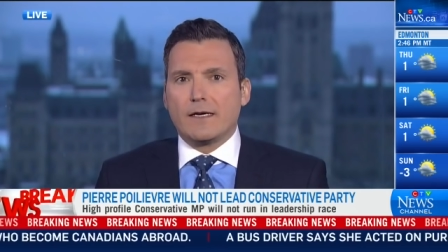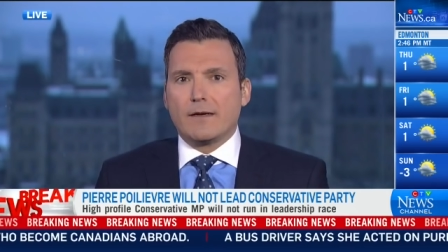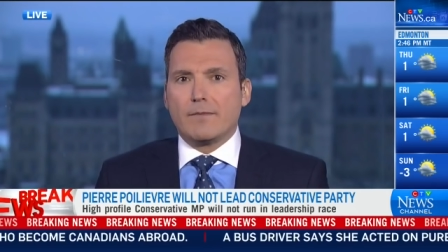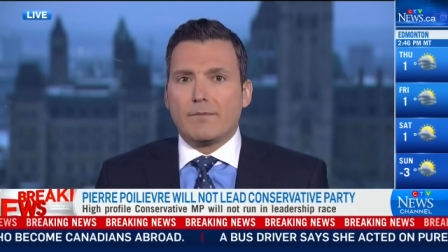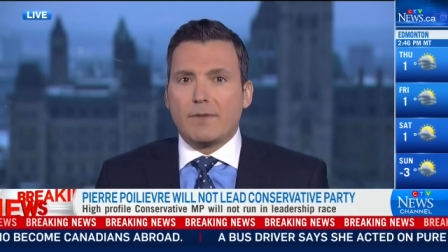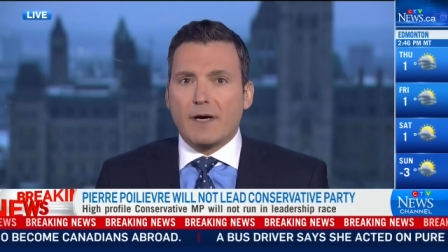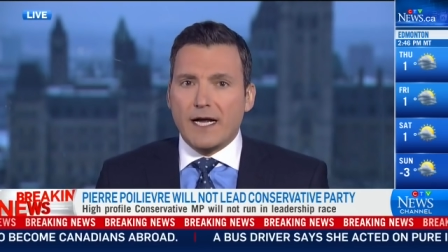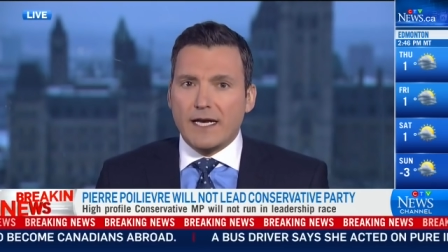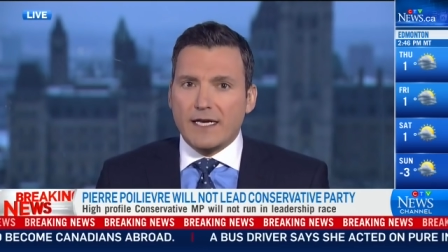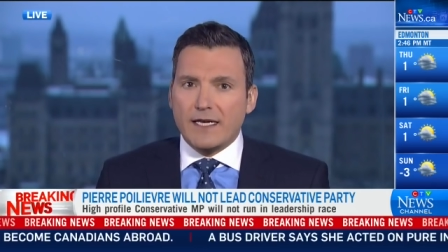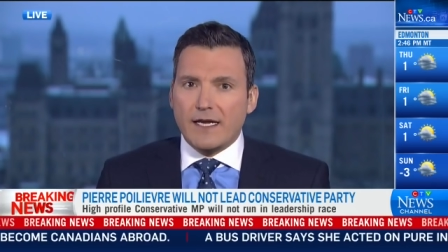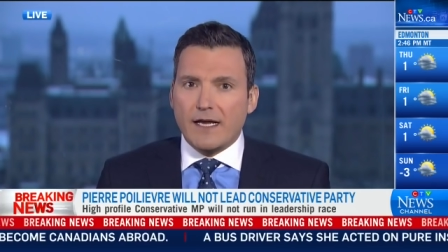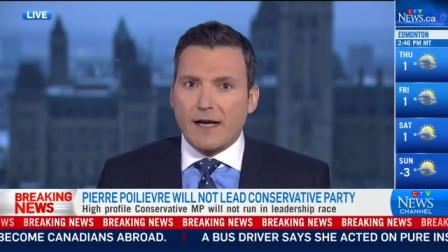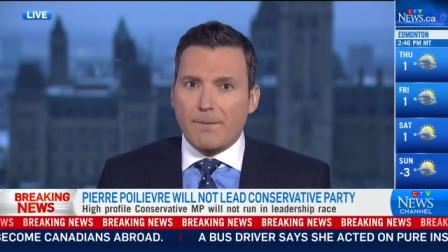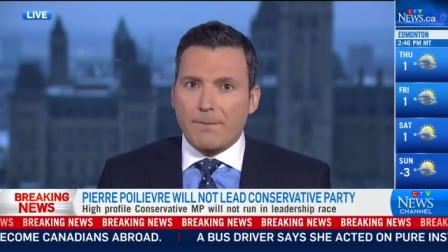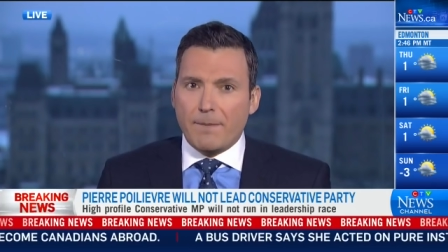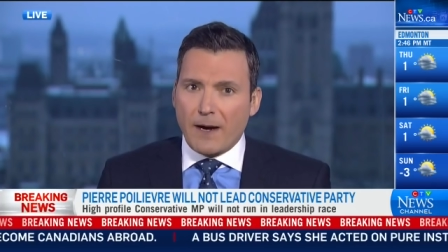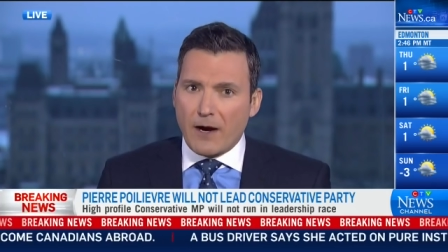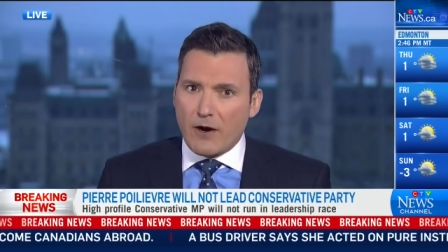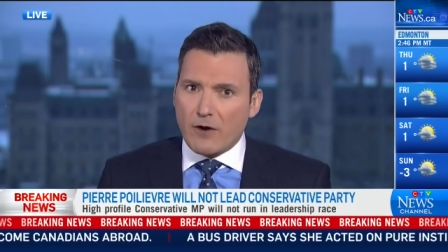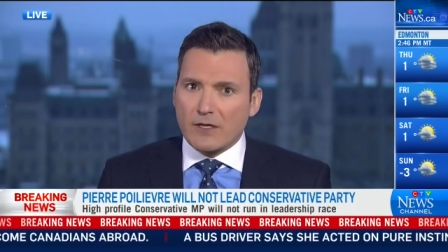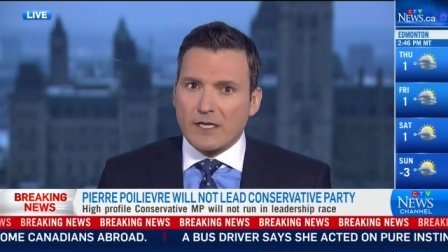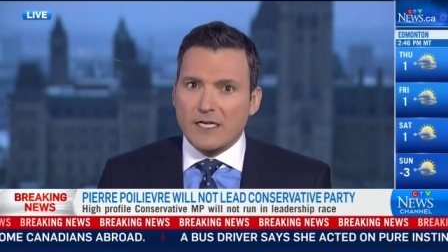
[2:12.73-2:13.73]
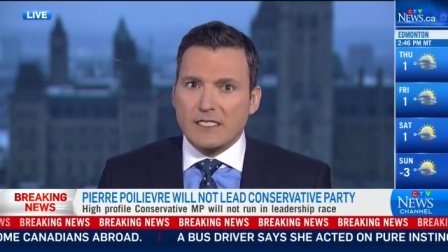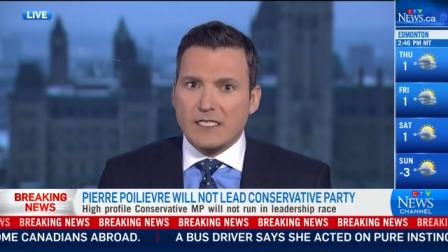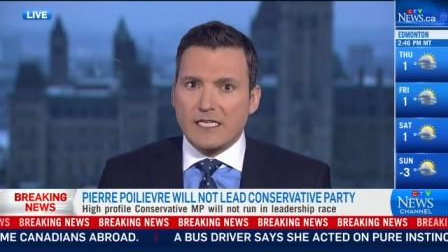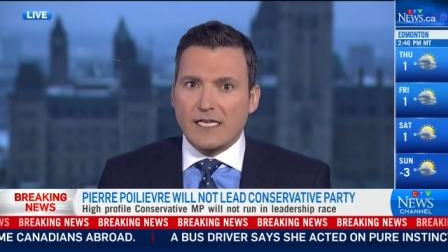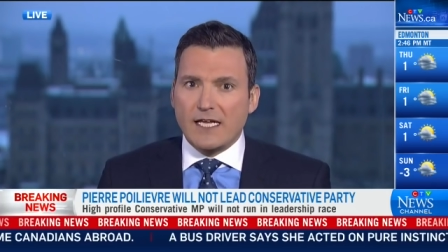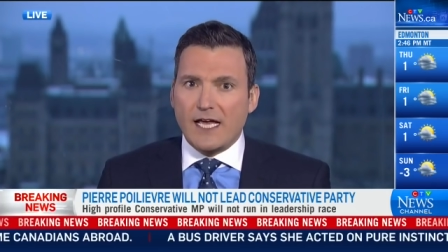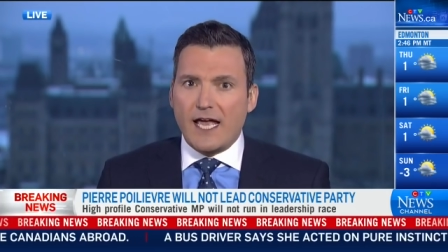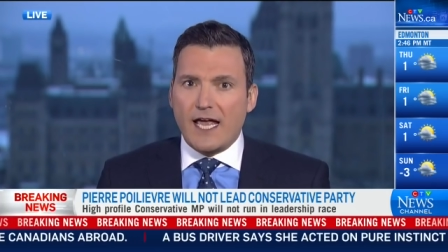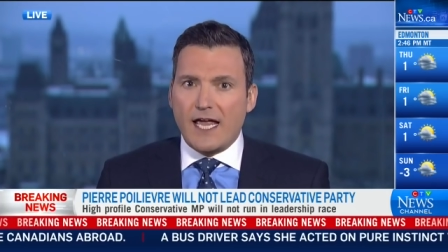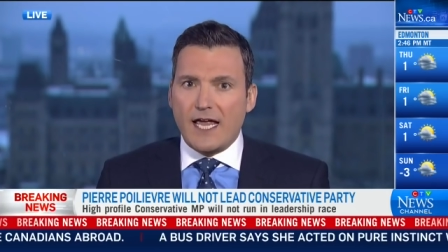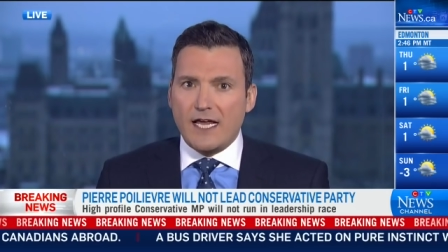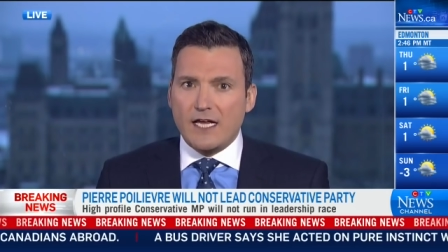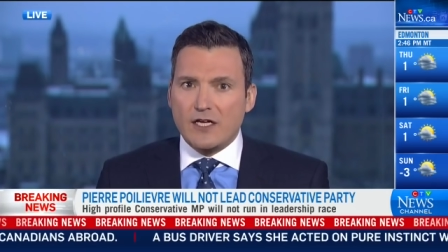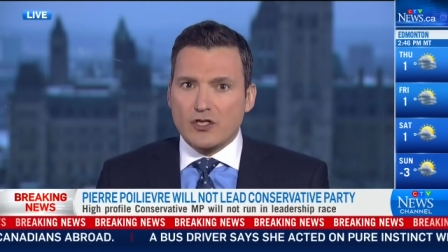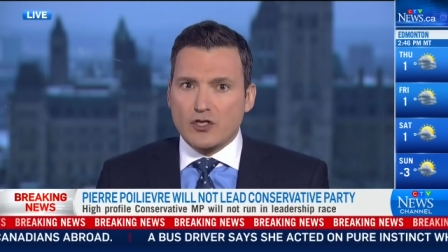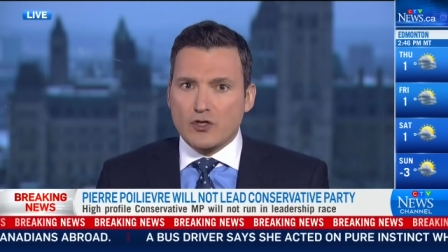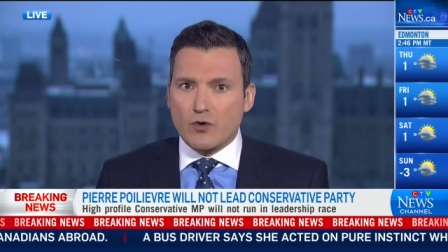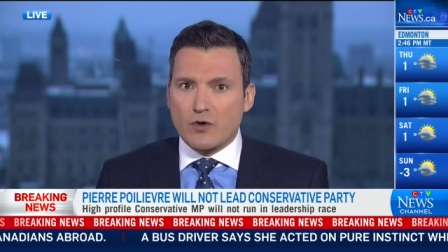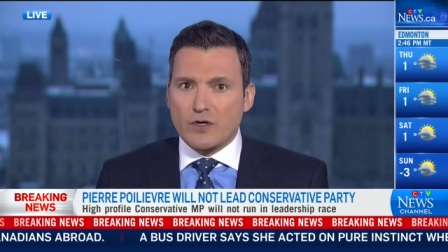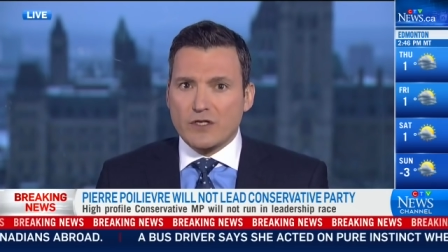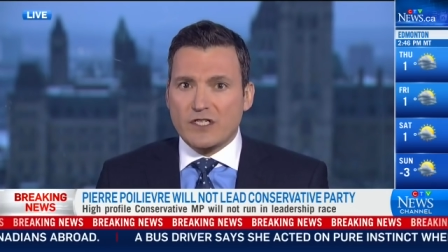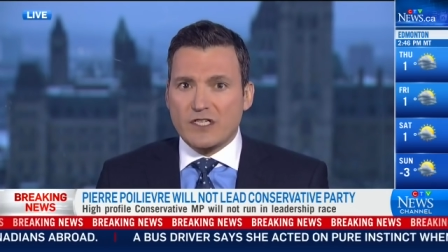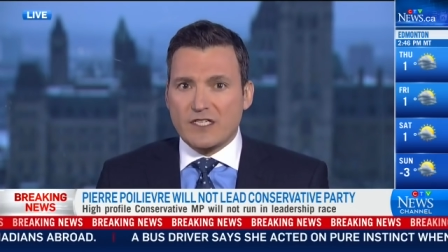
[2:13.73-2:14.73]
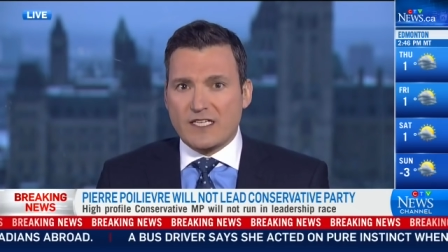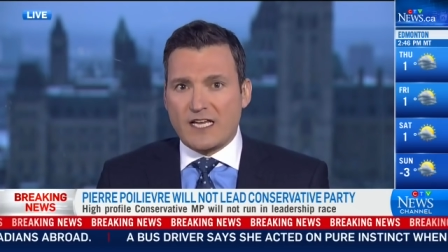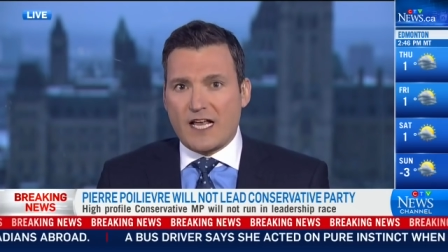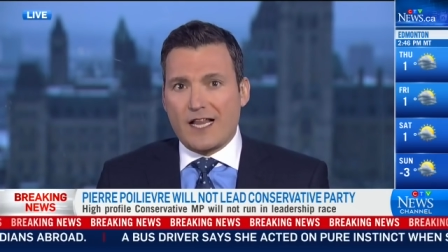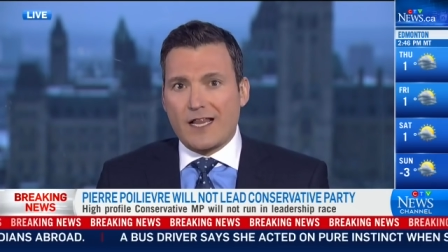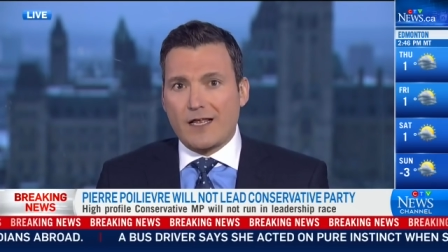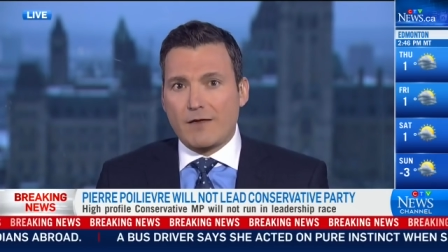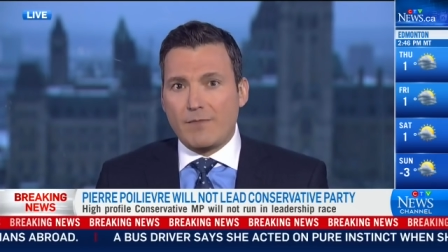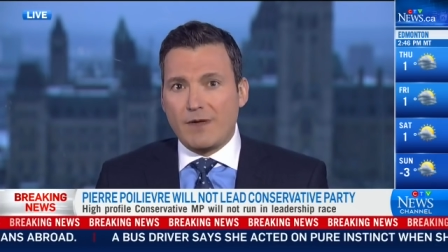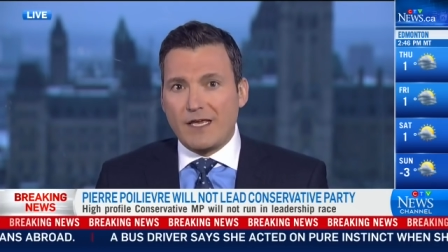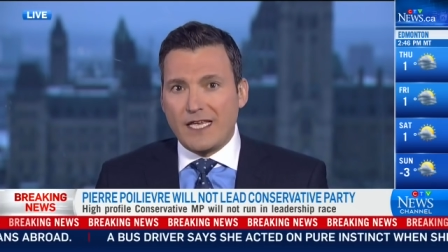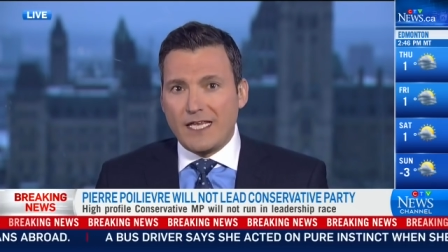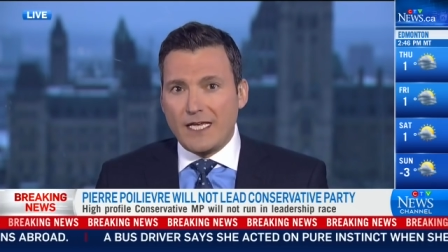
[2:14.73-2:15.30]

But apparently today, sources telling me